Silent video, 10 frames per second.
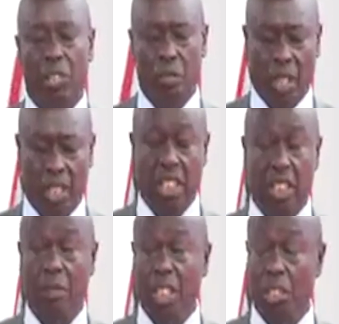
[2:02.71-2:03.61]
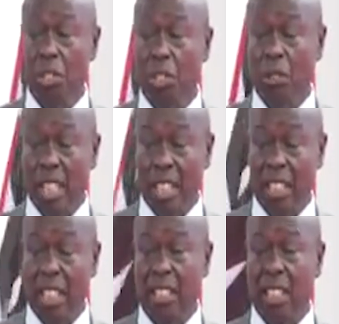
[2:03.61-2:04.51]
of that intervention, Your
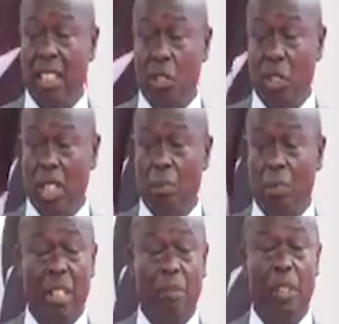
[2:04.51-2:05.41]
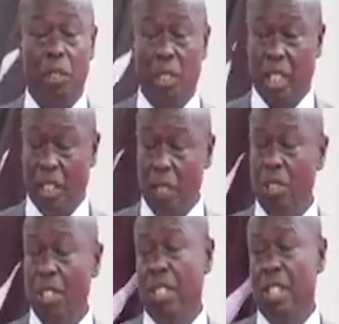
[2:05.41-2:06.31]
Excellency, is already being felt on the
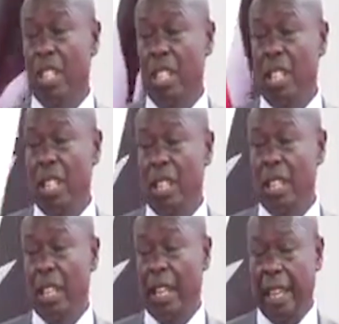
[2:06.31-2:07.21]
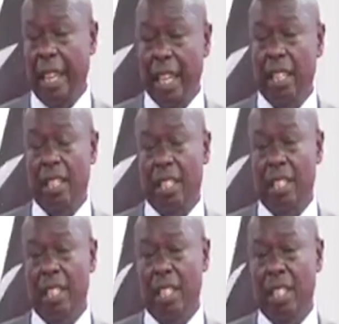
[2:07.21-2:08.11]
ground. And
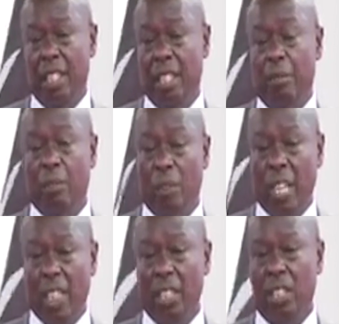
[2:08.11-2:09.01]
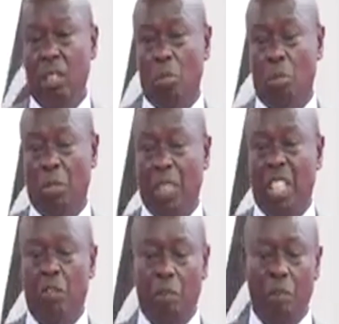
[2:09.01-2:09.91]
the focus on
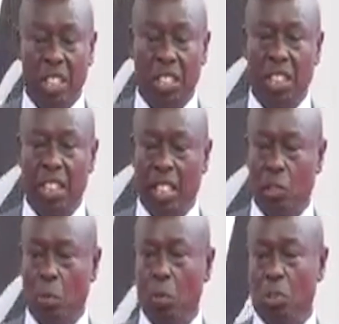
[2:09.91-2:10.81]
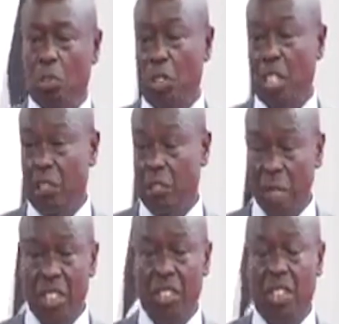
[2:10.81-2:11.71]
preventive medicine as opposed to curative
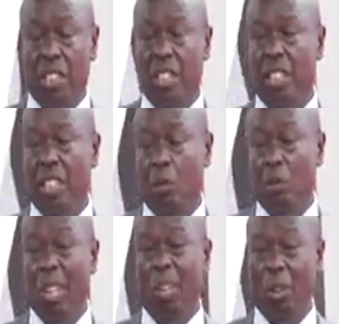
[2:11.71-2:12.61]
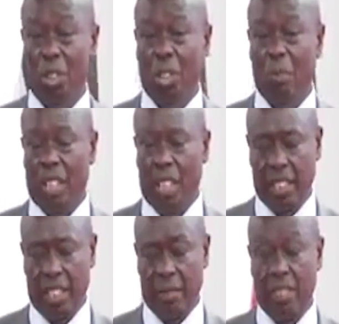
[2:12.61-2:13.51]
medicine will ultimately
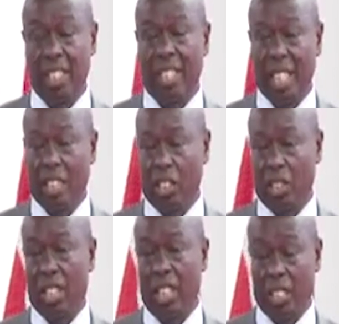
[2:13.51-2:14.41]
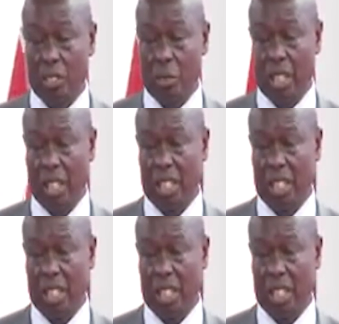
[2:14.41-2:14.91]
save this country on the health bill.